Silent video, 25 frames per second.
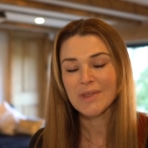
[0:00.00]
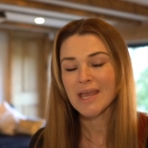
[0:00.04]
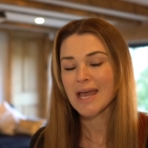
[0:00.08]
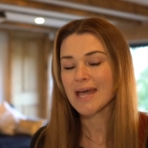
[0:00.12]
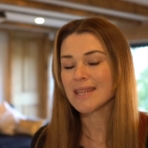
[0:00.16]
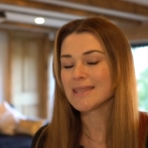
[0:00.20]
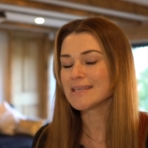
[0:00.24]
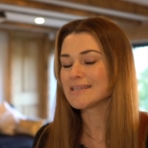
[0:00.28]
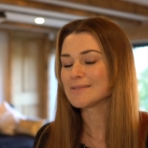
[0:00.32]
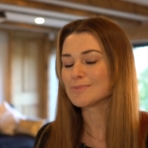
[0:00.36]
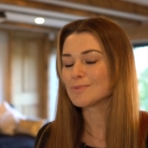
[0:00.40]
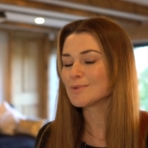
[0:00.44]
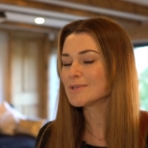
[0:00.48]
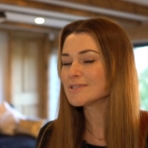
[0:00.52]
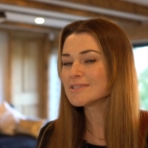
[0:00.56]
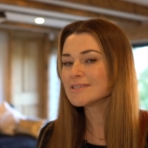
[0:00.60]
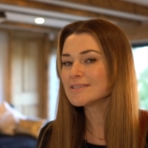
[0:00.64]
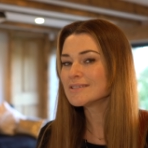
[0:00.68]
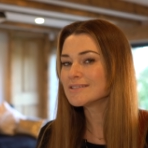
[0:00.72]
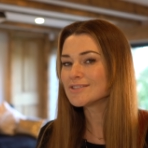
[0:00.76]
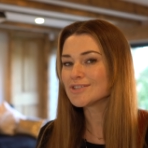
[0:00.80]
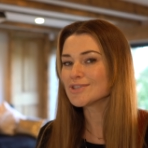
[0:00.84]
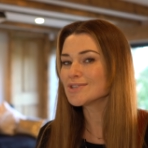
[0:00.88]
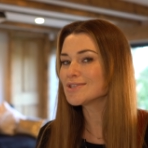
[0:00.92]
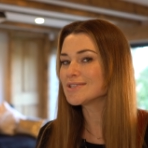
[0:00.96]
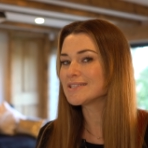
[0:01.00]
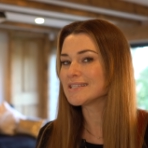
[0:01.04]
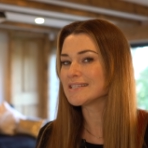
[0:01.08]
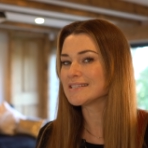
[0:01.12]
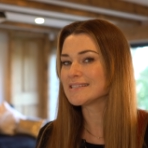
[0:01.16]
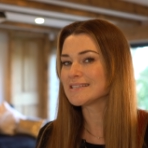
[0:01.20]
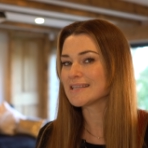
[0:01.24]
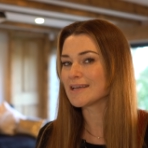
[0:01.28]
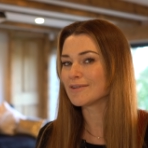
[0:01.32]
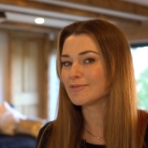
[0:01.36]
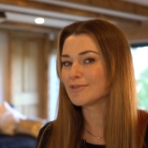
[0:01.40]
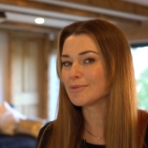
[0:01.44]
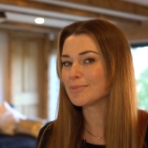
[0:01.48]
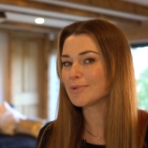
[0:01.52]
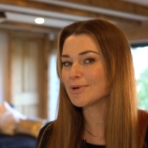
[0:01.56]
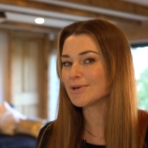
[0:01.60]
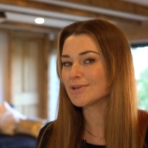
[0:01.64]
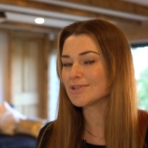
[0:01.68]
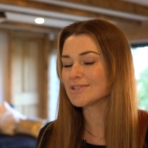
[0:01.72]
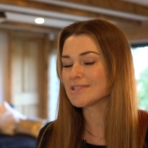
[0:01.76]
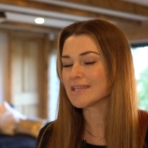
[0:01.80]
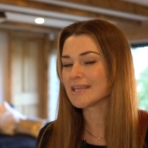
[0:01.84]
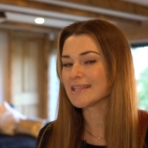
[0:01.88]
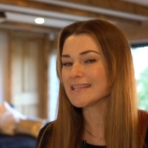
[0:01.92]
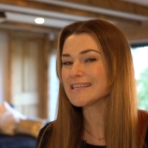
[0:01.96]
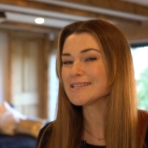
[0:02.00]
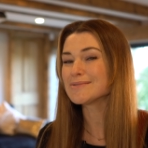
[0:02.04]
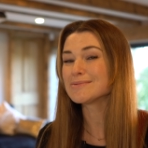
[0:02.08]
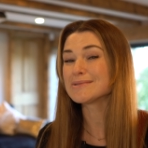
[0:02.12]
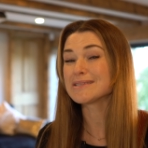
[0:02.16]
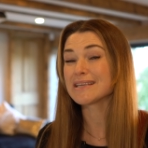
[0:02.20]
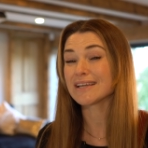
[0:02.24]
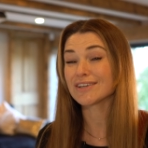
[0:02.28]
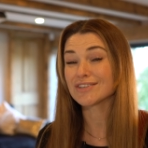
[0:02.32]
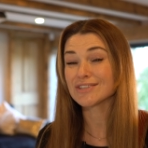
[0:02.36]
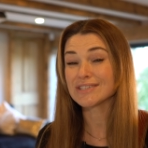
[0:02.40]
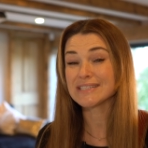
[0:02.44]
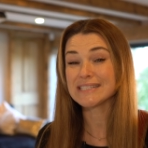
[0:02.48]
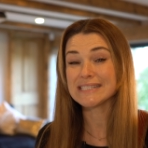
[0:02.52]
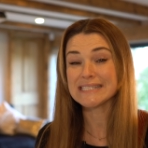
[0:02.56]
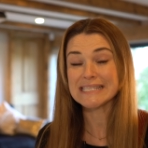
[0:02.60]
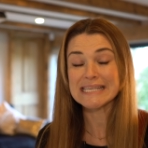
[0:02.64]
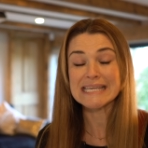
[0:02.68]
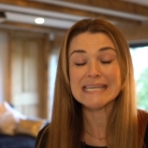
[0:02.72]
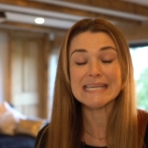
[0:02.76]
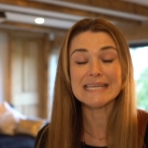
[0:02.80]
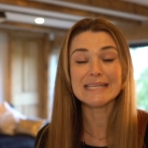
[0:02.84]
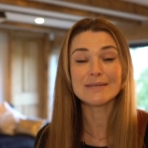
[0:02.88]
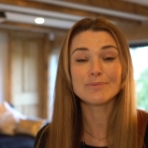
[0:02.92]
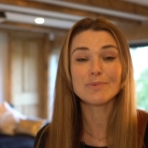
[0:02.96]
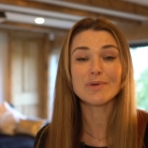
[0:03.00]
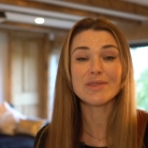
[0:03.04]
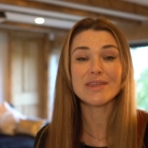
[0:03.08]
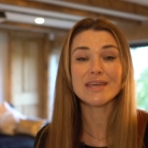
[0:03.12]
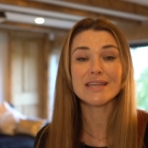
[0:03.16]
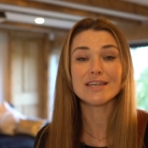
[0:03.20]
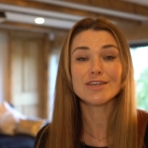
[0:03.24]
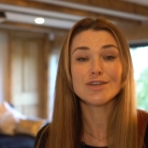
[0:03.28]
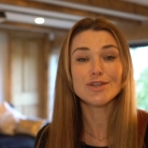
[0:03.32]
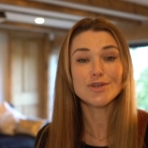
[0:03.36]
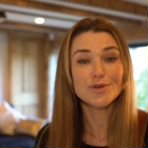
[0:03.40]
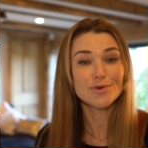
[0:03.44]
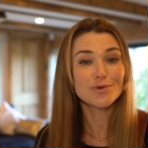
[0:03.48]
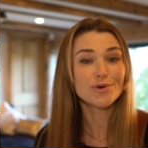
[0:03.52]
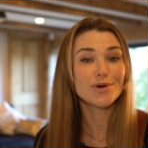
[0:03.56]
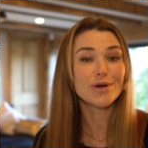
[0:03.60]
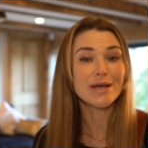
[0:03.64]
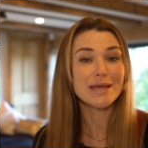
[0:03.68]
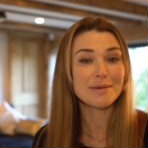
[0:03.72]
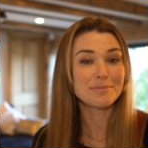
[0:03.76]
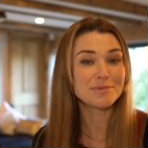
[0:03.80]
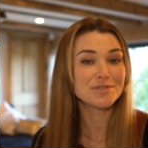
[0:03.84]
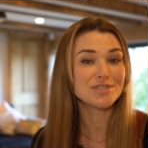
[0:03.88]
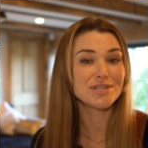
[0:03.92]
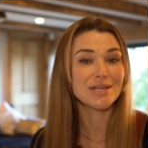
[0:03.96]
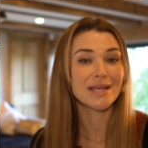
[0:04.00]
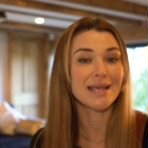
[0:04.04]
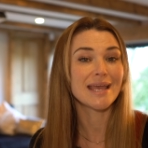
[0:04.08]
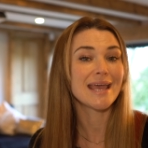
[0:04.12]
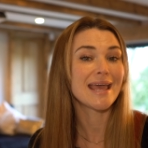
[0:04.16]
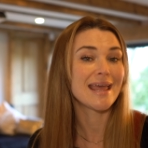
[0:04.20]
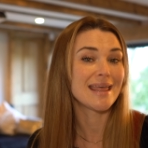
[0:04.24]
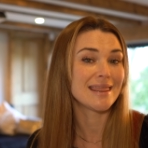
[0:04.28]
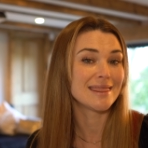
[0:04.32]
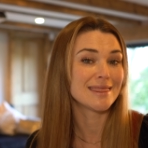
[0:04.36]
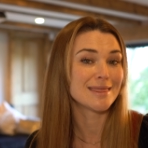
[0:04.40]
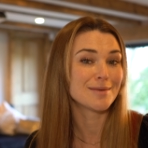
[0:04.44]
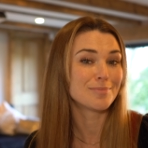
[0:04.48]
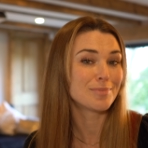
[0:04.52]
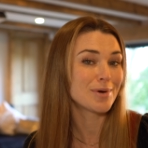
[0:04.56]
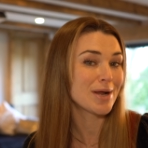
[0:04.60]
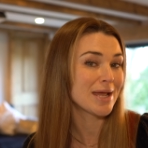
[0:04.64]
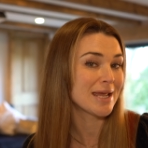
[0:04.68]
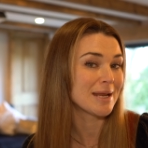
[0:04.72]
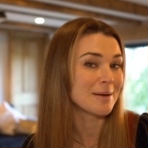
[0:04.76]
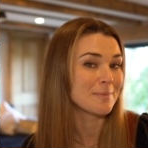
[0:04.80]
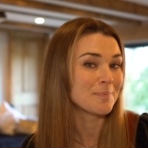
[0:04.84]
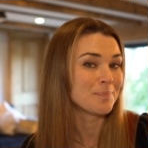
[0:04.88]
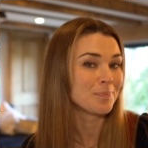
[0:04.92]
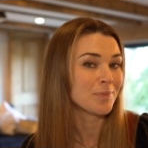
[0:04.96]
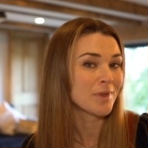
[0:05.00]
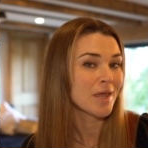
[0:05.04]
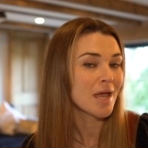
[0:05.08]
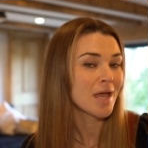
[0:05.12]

And this wasn't just in self reporting, this was actually seen within neuroimaging in the brain.